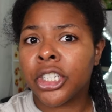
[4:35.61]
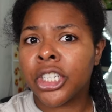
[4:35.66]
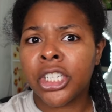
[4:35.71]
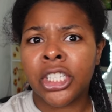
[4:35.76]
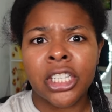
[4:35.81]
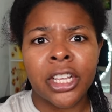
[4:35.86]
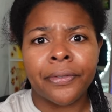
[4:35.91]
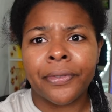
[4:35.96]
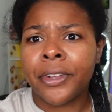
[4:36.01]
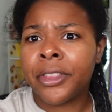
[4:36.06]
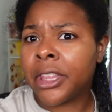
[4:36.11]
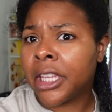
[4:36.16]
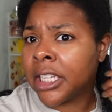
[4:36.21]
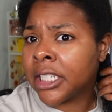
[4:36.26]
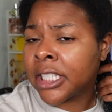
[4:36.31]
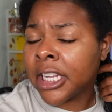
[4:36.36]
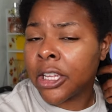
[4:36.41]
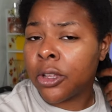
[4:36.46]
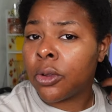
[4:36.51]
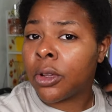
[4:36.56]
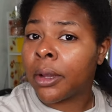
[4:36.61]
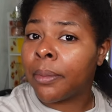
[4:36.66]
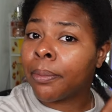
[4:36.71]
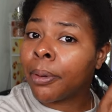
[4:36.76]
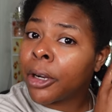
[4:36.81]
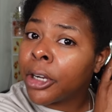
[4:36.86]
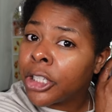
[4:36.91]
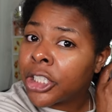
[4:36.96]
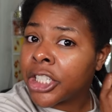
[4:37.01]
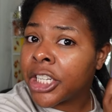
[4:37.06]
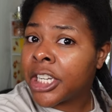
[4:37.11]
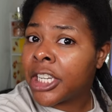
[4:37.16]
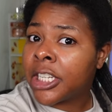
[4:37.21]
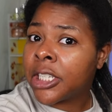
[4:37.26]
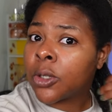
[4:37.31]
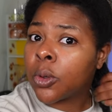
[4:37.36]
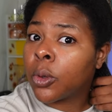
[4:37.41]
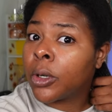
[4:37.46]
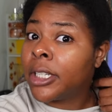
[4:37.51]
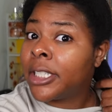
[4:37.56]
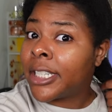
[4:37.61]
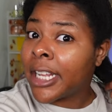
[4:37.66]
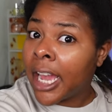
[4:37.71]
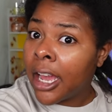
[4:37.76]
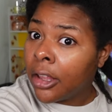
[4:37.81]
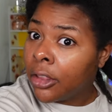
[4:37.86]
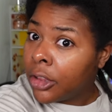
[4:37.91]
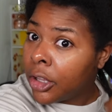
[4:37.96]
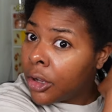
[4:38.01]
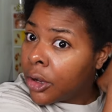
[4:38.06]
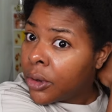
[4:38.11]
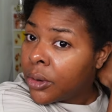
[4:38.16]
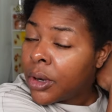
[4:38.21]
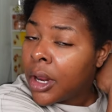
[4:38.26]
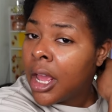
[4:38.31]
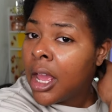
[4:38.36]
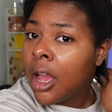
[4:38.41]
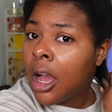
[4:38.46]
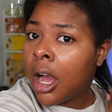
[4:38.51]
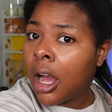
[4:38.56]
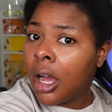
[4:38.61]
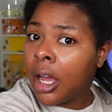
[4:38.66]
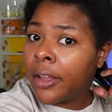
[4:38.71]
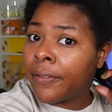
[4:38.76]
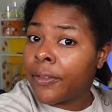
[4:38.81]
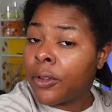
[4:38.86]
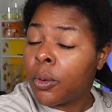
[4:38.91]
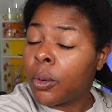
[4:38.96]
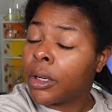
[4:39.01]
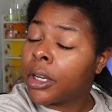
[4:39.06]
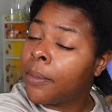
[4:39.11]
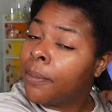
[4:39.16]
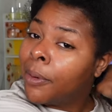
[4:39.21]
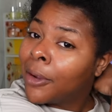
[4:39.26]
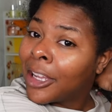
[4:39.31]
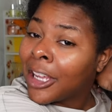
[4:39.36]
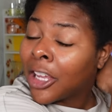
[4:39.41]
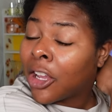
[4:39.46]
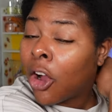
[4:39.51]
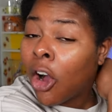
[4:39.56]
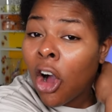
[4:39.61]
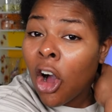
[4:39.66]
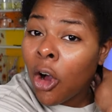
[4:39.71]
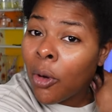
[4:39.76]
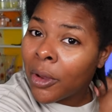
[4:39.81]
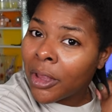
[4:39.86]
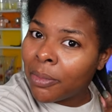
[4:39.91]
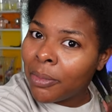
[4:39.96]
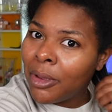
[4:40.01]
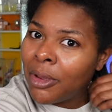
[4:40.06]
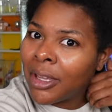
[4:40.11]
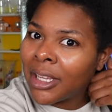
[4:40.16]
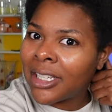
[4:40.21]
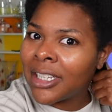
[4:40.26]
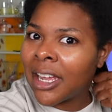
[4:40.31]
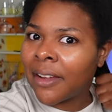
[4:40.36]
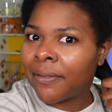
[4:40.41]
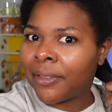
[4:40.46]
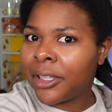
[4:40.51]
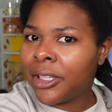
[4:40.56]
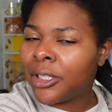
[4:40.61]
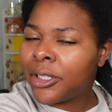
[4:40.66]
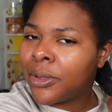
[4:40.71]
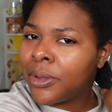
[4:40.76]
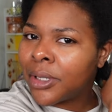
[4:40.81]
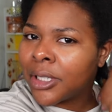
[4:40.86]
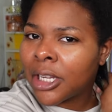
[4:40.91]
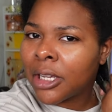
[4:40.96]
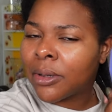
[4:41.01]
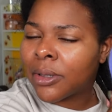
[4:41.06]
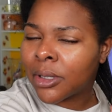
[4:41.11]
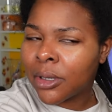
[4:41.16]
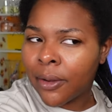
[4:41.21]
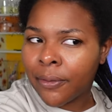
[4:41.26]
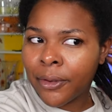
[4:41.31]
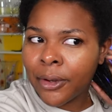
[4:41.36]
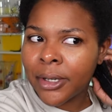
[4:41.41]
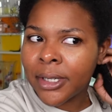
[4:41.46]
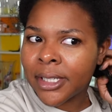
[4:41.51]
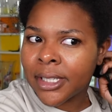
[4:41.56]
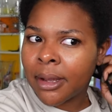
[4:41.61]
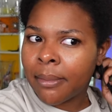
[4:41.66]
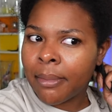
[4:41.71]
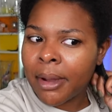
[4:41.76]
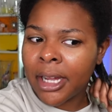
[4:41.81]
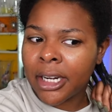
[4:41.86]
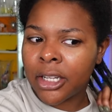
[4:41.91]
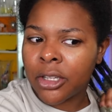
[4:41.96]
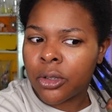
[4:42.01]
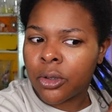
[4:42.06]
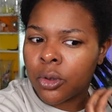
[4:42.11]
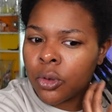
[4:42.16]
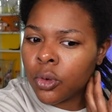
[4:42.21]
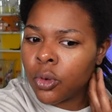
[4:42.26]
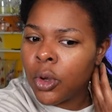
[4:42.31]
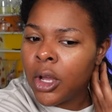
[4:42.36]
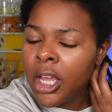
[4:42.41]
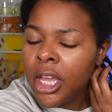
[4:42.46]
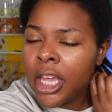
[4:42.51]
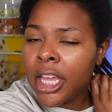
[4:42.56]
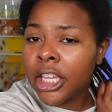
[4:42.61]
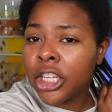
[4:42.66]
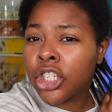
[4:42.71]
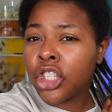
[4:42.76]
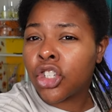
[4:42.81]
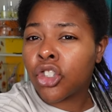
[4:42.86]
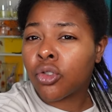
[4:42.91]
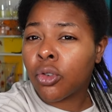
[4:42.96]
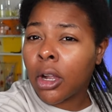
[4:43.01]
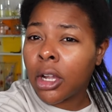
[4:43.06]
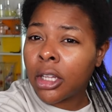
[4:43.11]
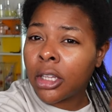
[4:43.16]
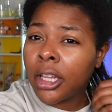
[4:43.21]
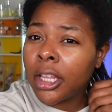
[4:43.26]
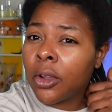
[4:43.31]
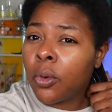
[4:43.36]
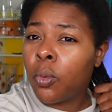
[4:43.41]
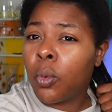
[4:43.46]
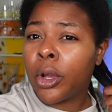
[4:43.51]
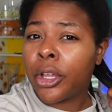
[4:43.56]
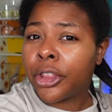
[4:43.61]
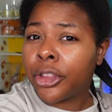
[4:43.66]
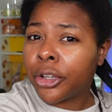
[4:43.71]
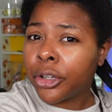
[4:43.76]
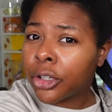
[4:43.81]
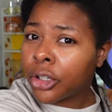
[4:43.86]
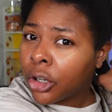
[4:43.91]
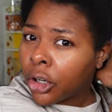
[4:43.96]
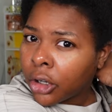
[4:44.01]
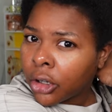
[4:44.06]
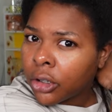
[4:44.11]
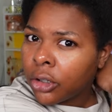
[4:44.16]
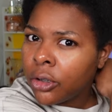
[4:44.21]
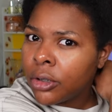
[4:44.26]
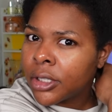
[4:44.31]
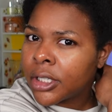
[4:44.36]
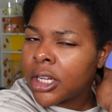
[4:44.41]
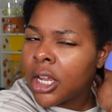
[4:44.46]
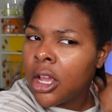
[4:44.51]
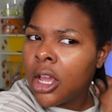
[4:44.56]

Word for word: just different things that you can purchase or download. Uh, if you want to book a call with me, you can definitely do so. So if you're somebody who is struggling with your curls